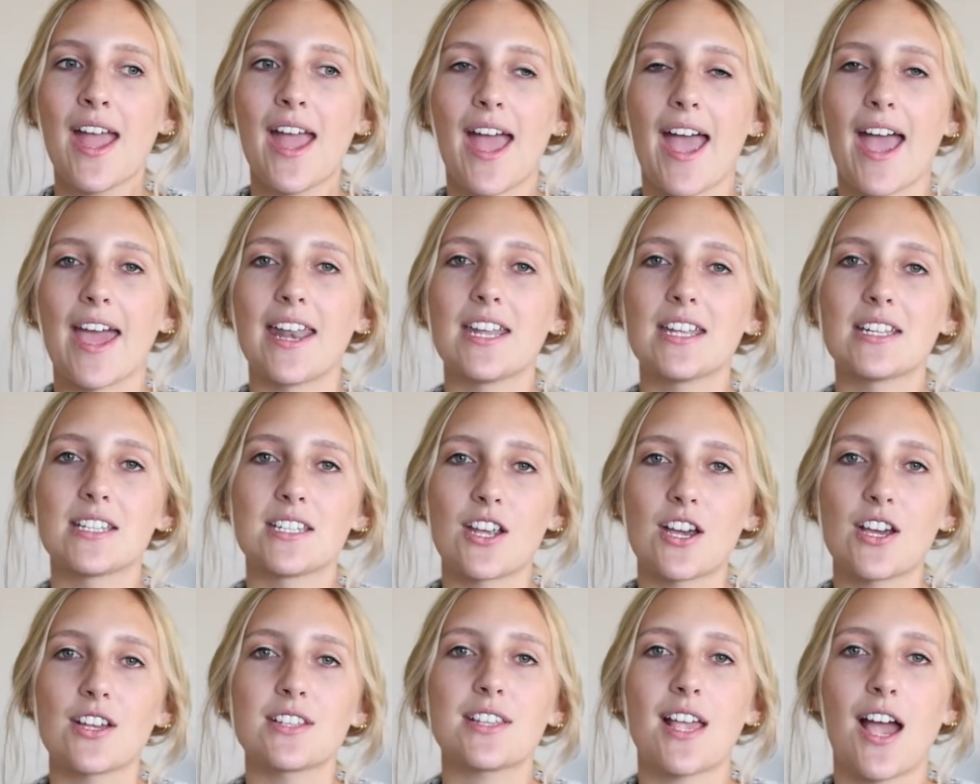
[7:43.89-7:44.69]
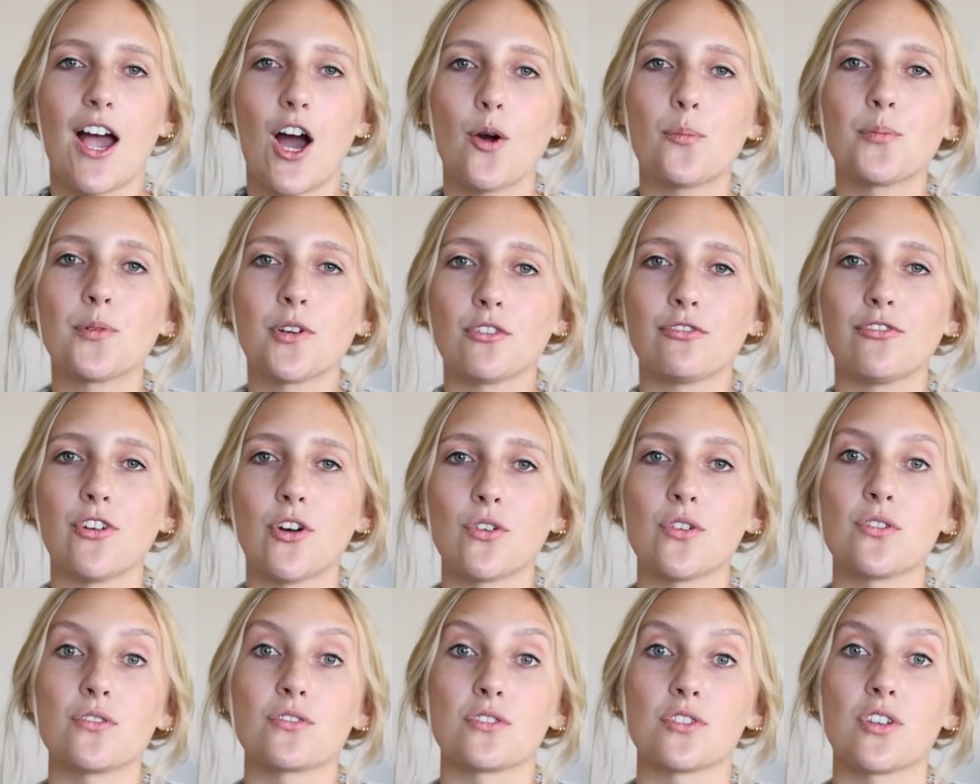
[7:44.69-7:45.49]
And it does help your
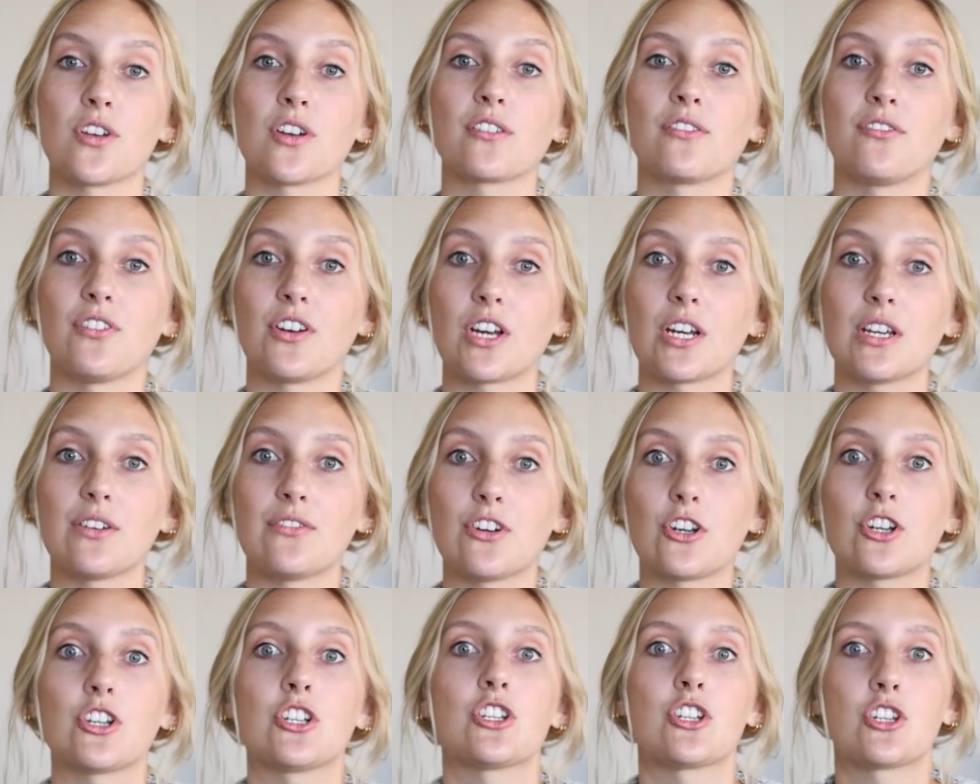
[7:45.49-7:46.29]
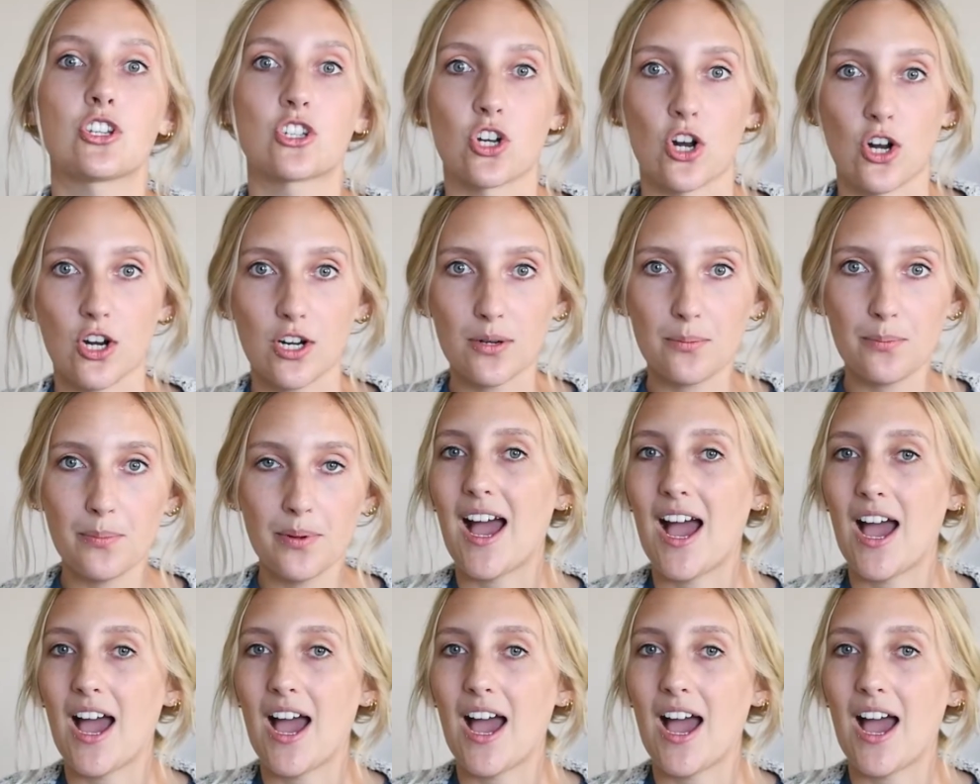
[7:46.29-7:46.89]
photos look very, very sharp.